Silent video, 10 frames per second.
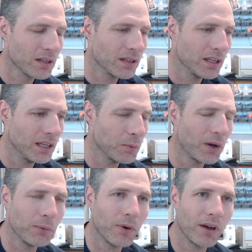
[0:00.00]
We
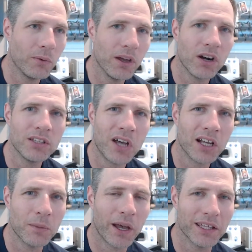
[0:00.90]
already
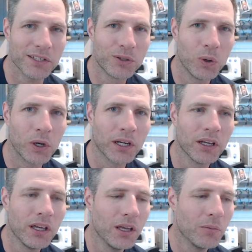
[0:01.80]
talked about this, torque.
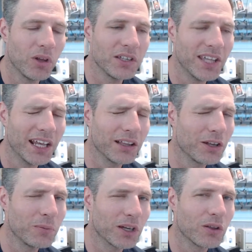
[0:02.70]
But let's take a
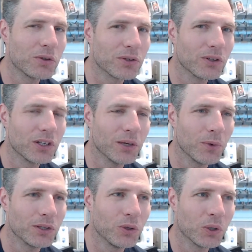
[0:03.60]
little bit closer look at
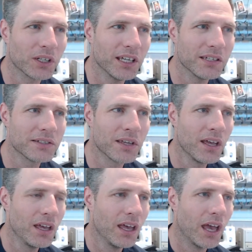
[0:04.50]
what torque is,
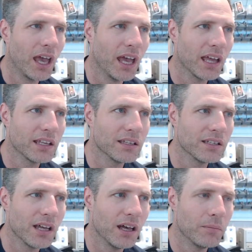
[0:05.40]

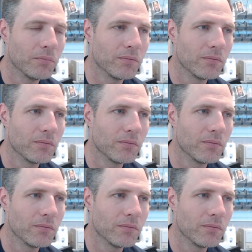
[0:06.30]
and then